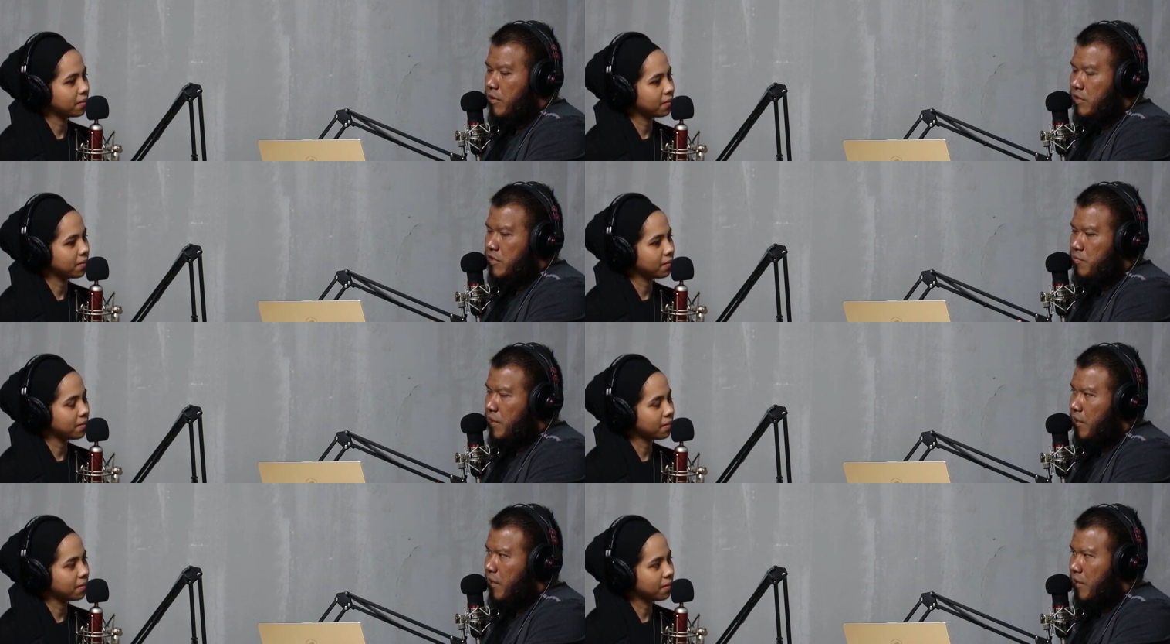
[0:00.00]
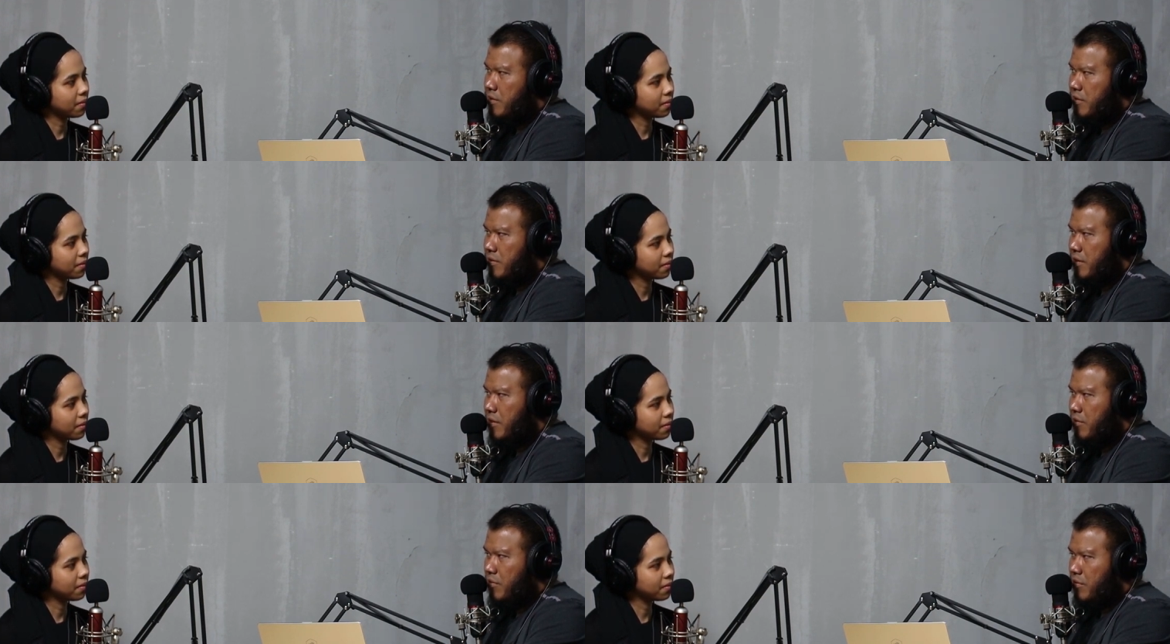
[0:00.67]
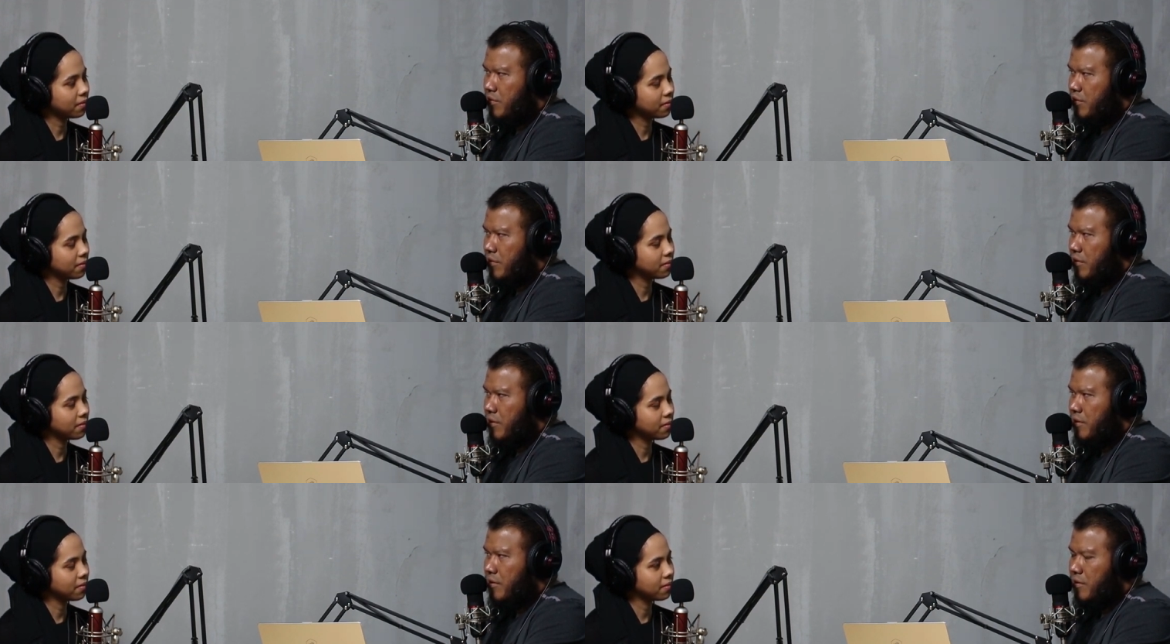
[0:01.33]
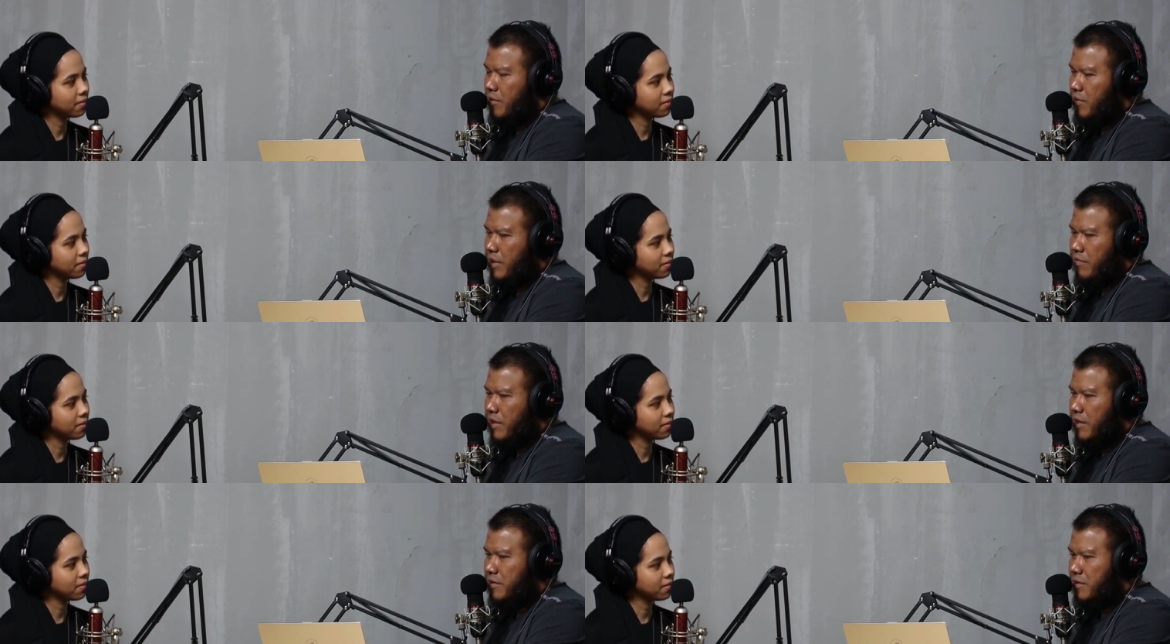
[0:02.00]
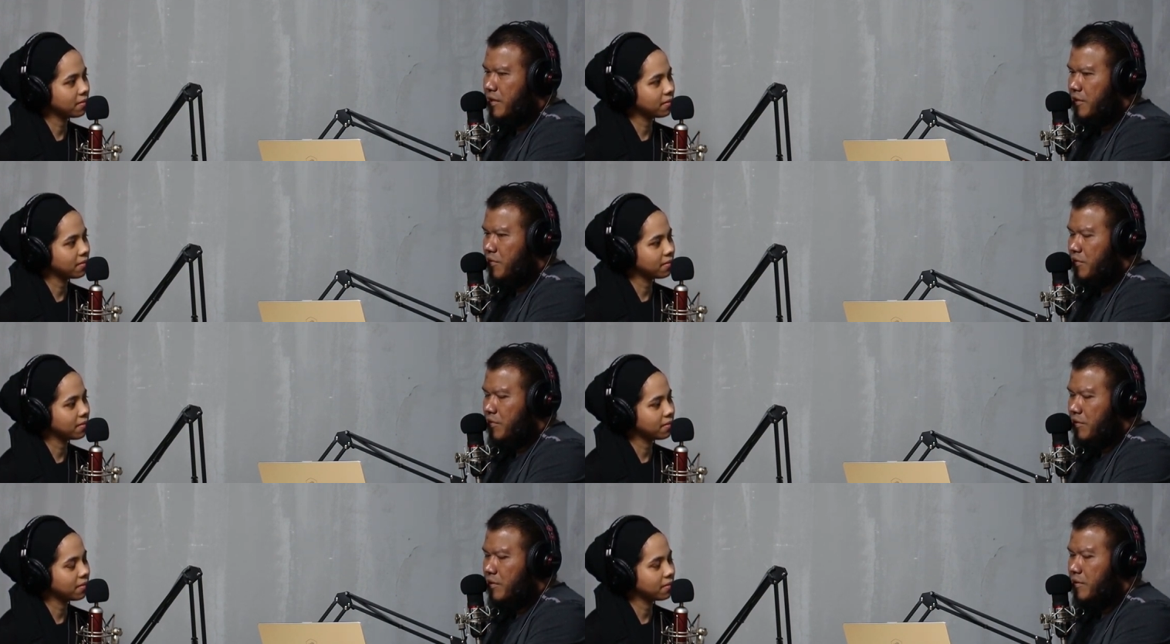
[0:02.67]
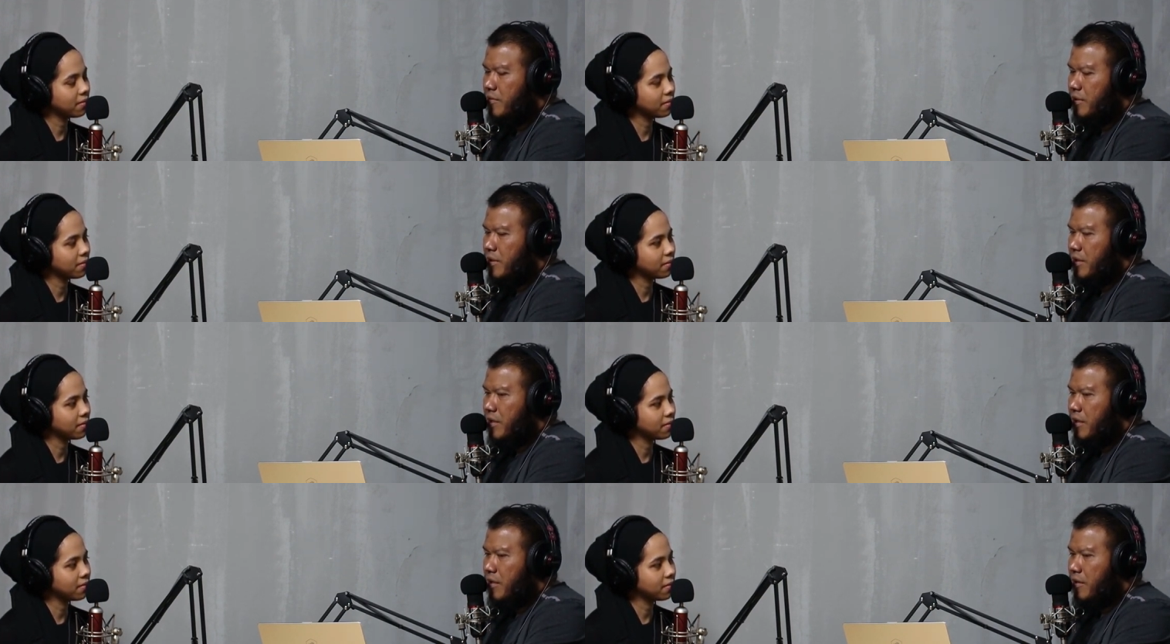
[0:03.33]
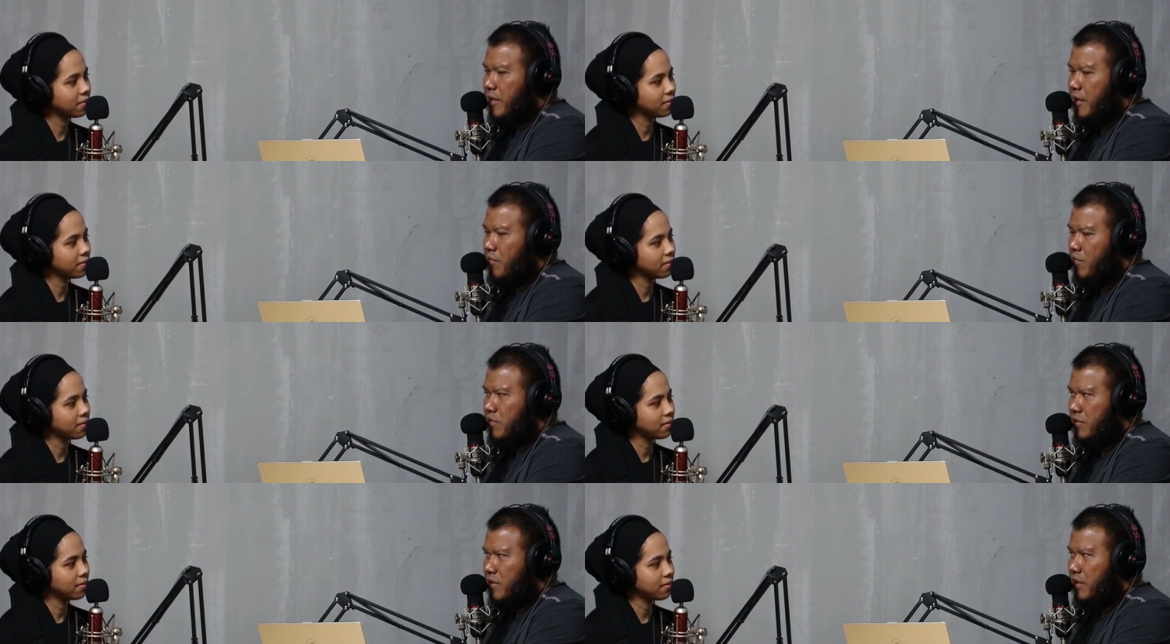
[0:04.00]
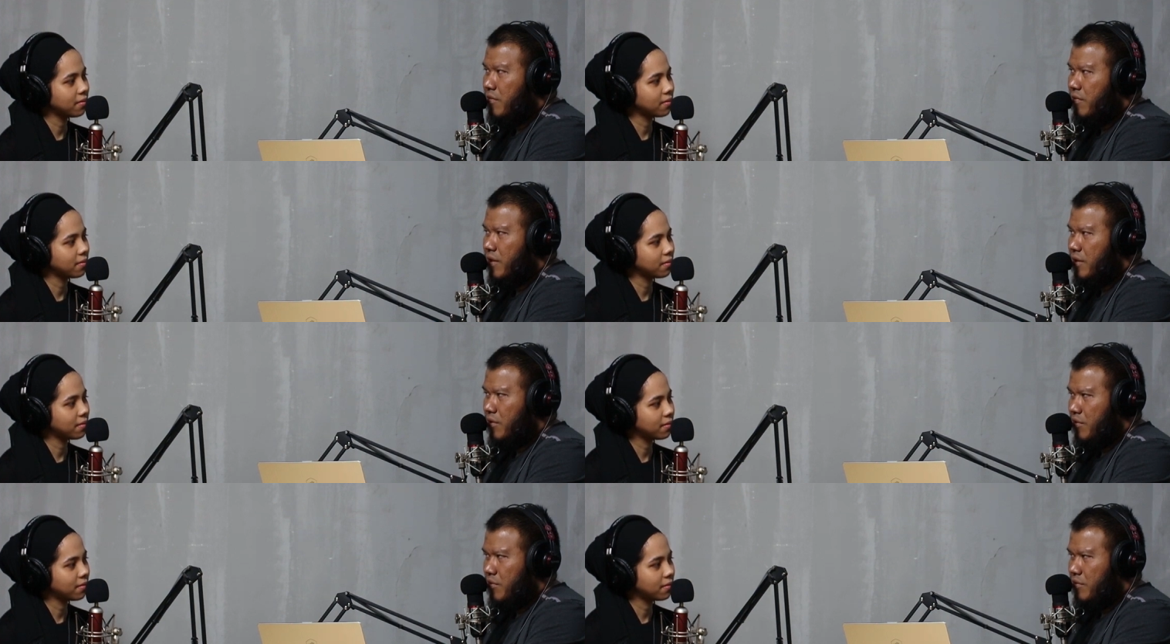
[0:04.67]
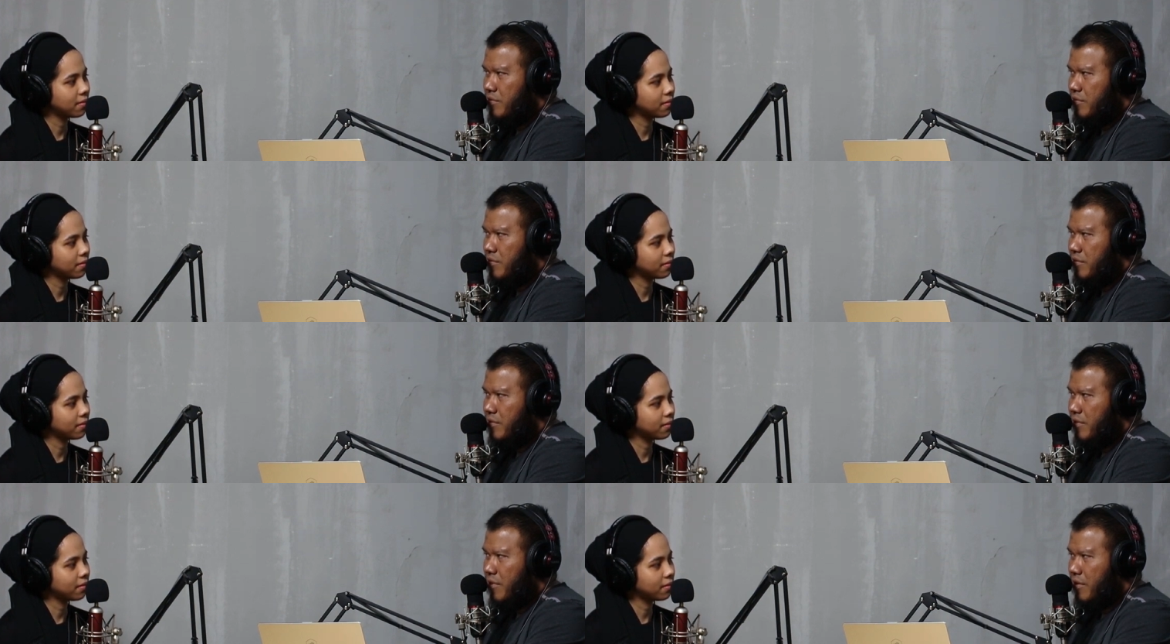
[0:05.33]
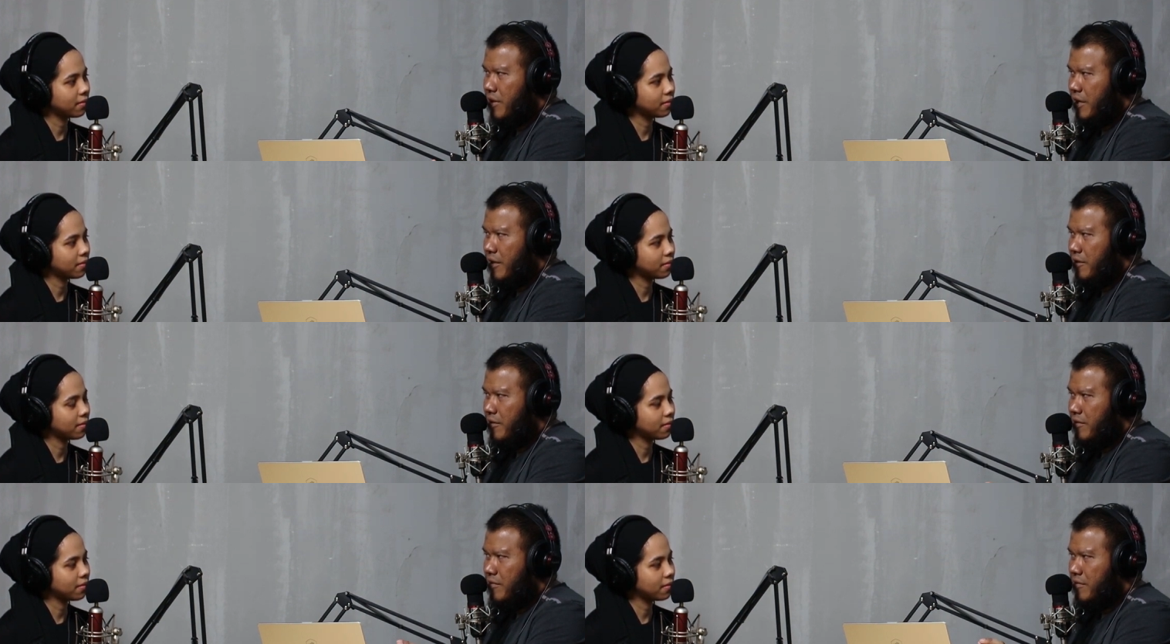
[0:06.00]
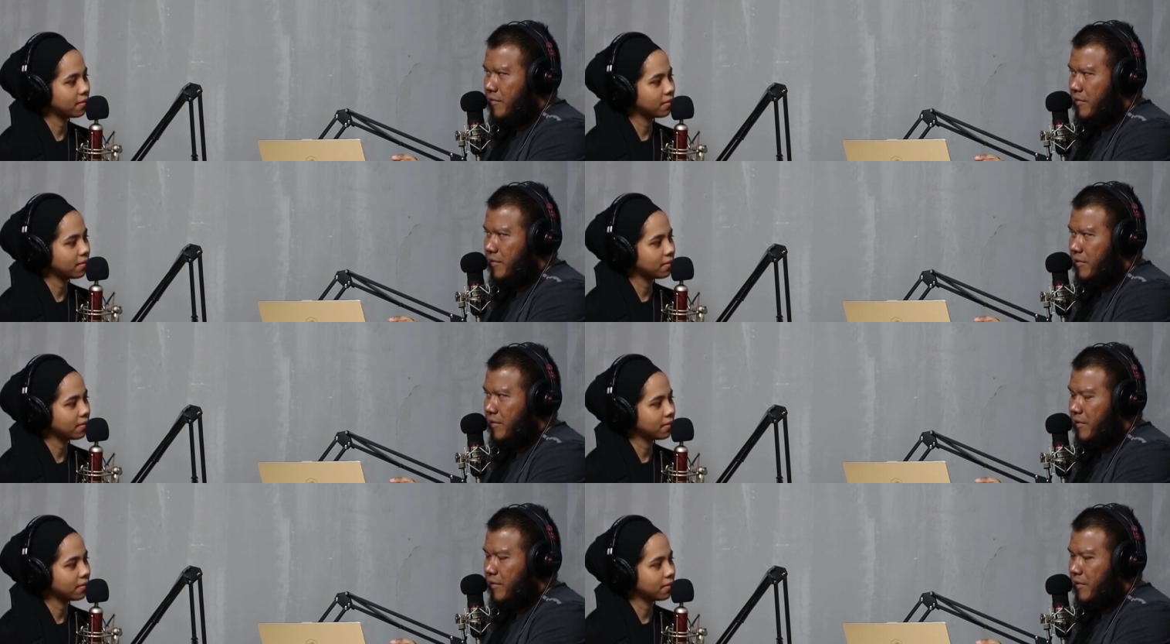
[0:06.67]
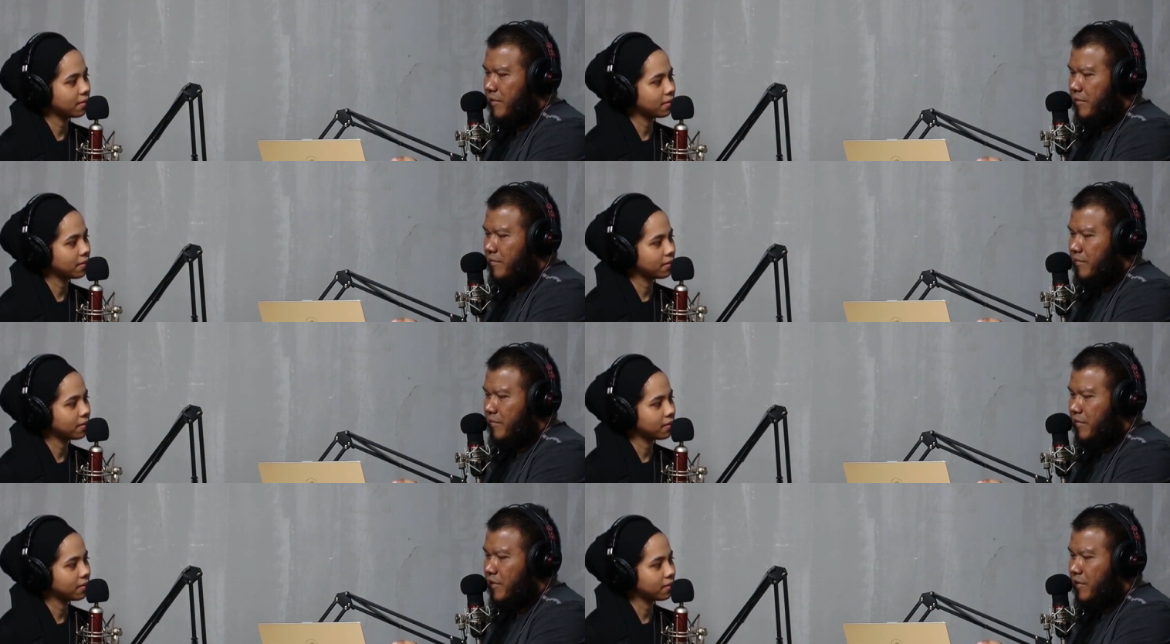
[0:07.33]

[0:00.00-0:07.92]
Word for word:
Speaker 1: all the spinning classes that you took or whatever classes that you took, that wasn't giving you that um,